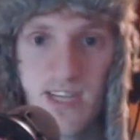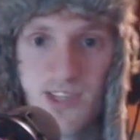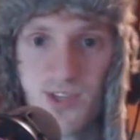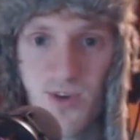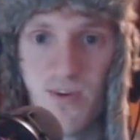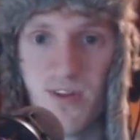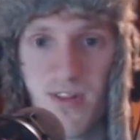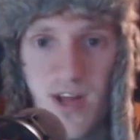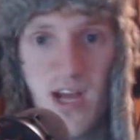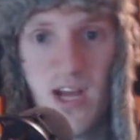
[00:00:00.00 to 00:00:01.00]
And so
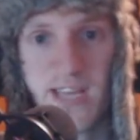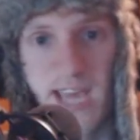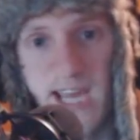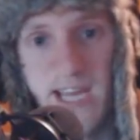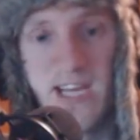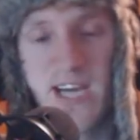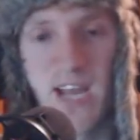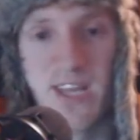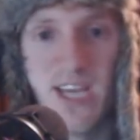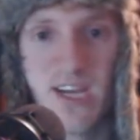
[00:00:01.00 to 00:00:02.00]
with KD
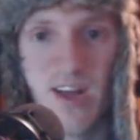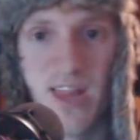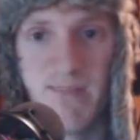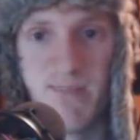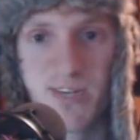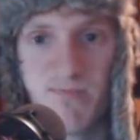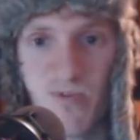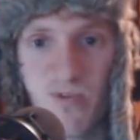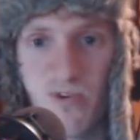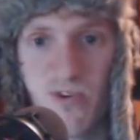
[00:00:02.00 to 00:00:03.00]
kind of taking on that much
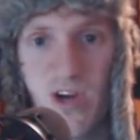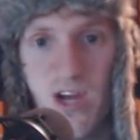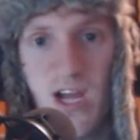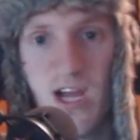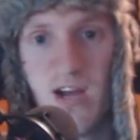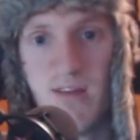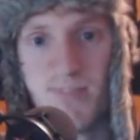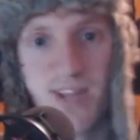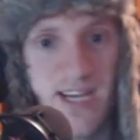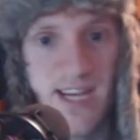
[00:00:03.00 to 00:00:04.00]
more role,
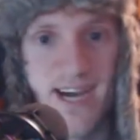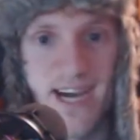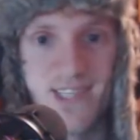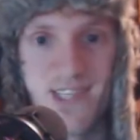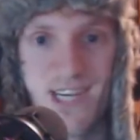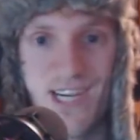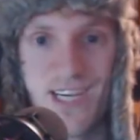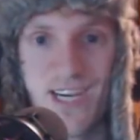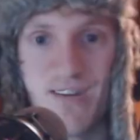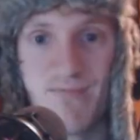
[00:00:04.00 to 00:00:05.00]
playing guys
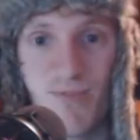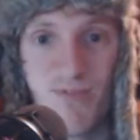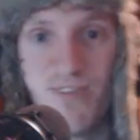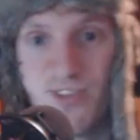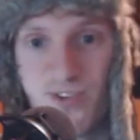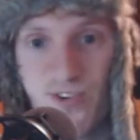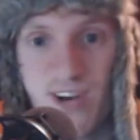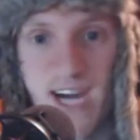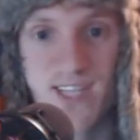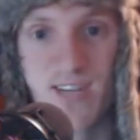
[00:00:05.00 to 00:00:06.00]
like more physical
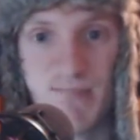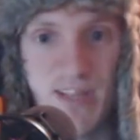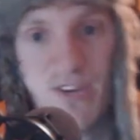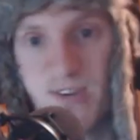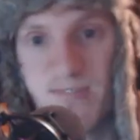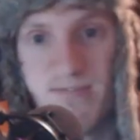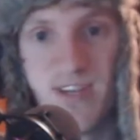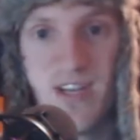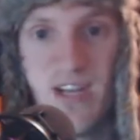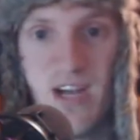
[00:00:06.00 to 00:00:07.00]
guys like Blake
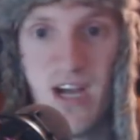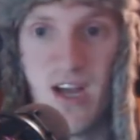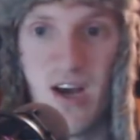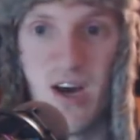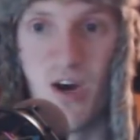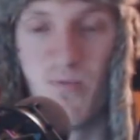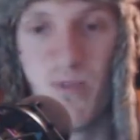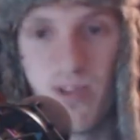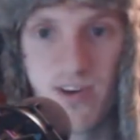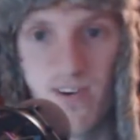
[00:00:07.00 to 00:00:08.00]
Griffin,
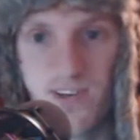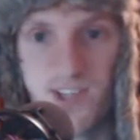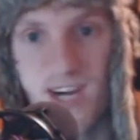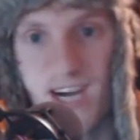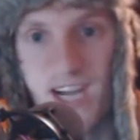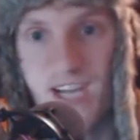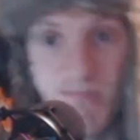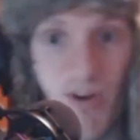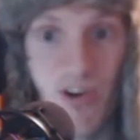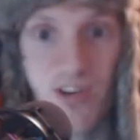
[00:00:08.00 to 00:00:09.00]
Willie
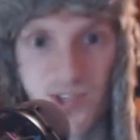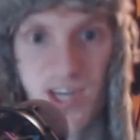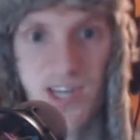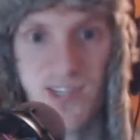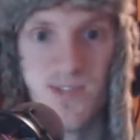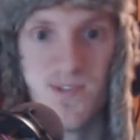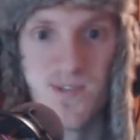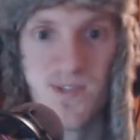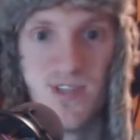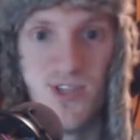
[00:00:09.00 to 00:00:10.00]
Cauley-Stein, DeMarcus
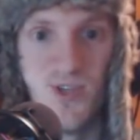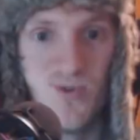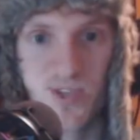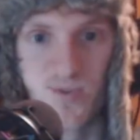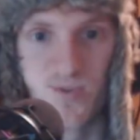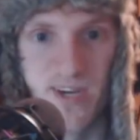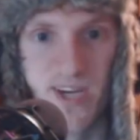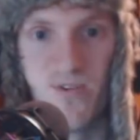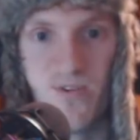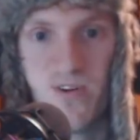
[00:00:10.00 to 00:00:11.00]
Cousins, Julius
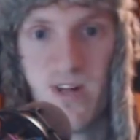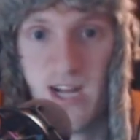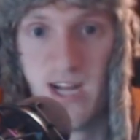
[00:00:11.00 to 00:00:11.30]
Randle,